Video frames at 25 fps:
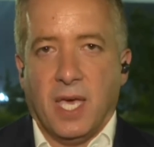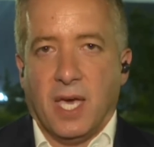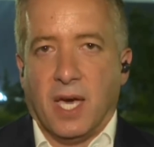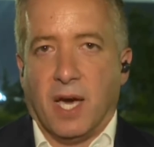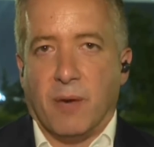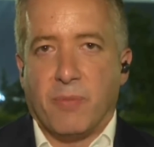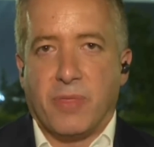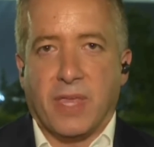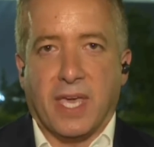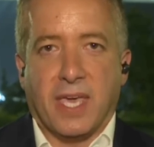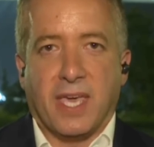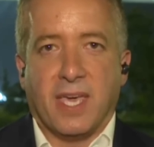
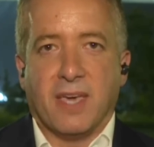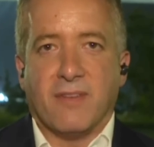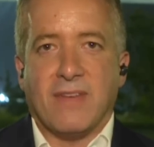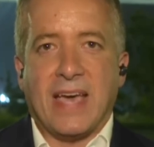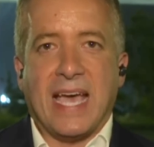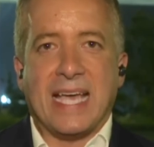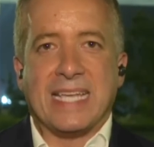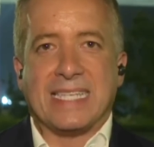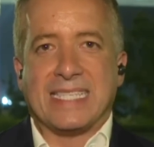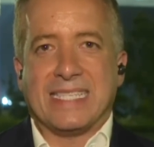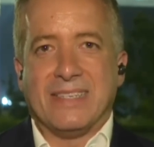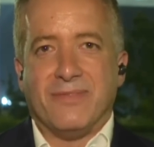I'm thinking of
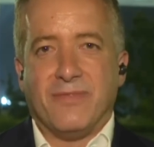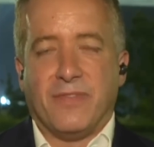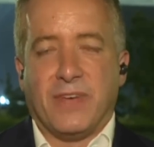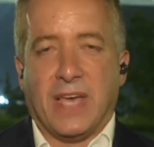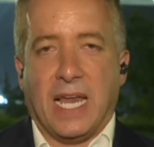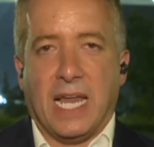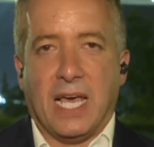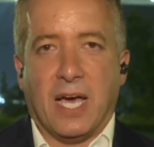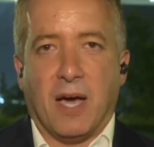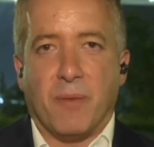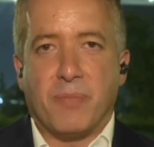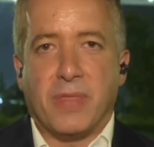Aston
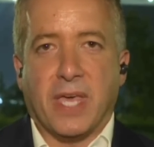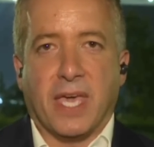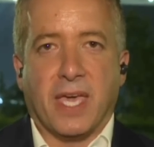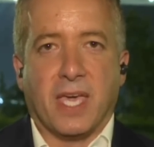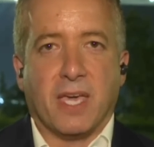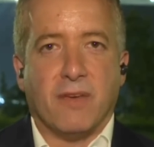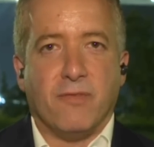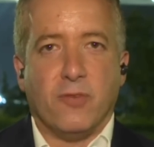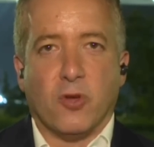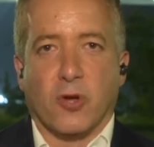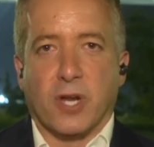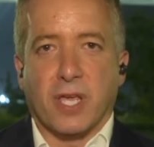Villa. I'm
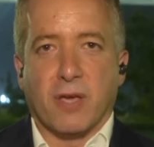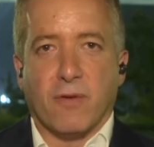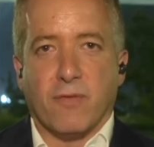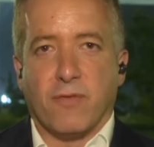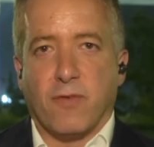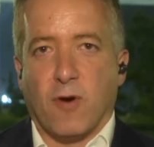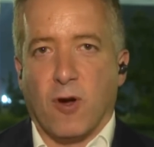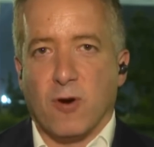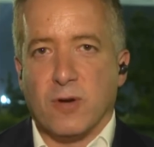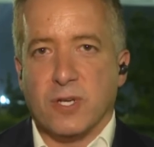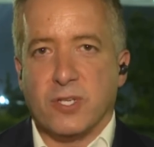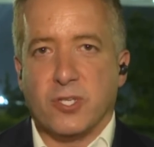thinking of Nottingham
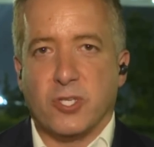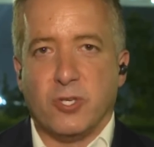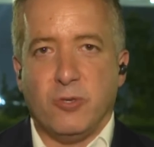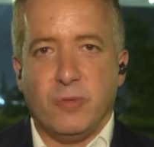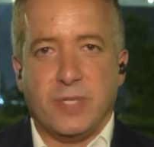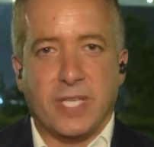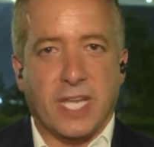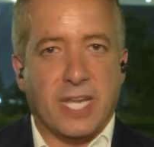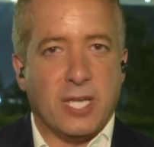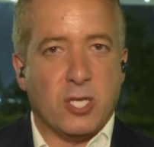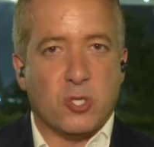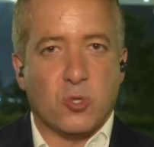Forest, who
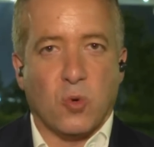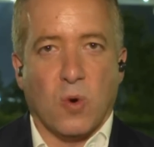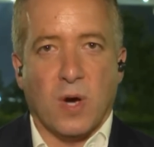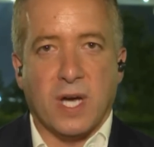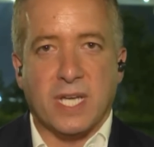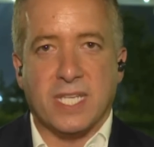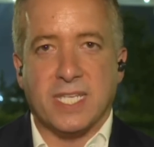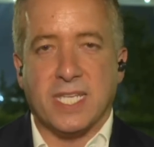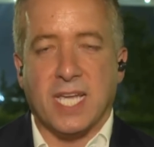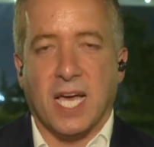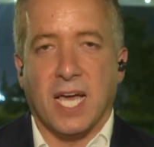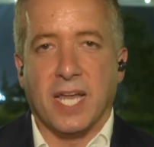did it
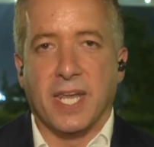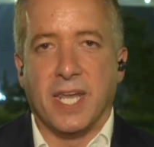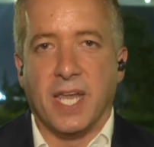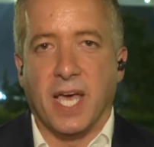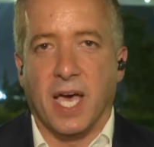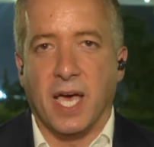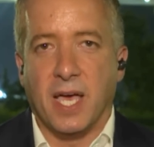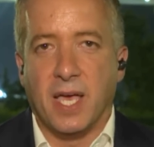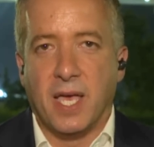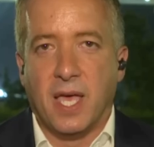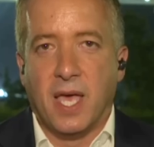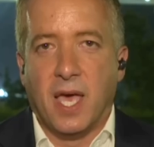twice
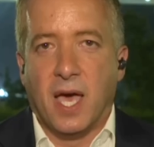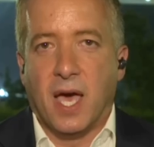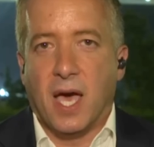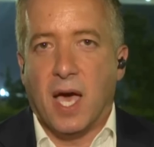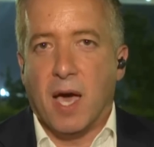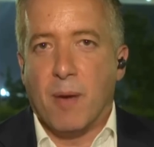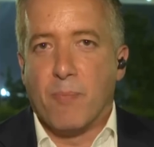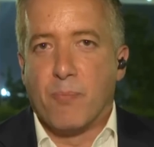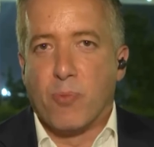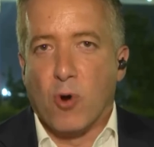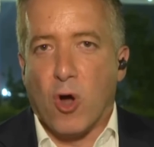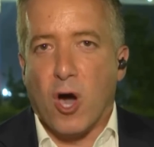under
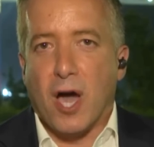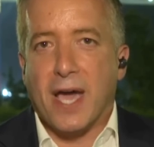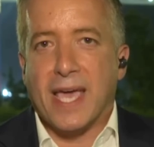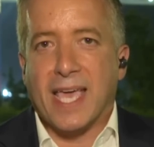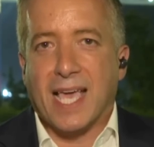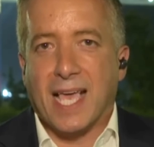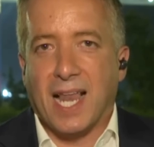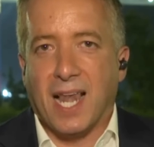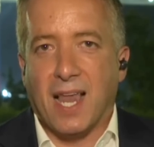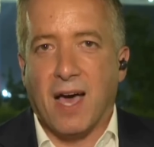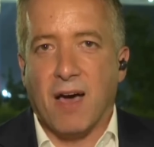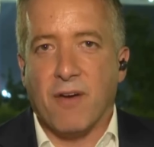uh,
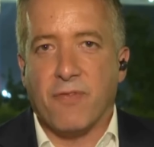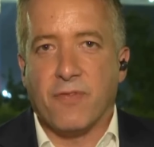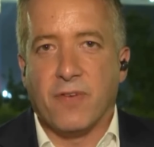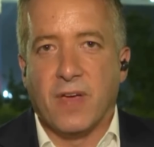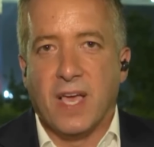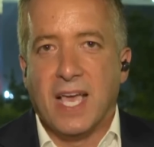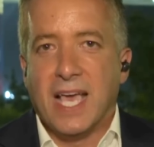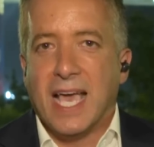Brian Clough.